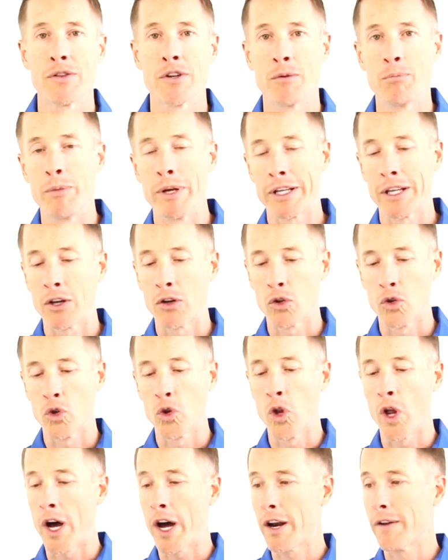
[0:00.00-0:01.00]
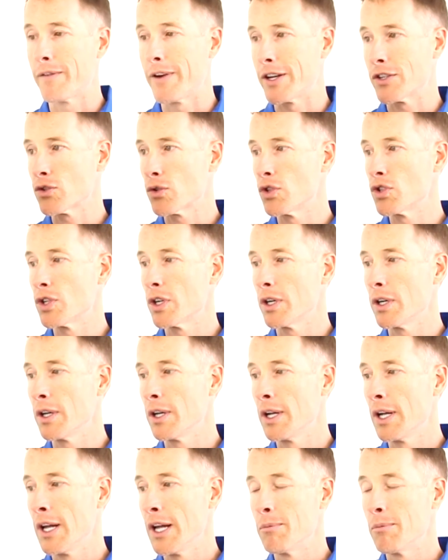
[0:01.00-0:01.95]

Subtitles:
They're making a lot of estrogen,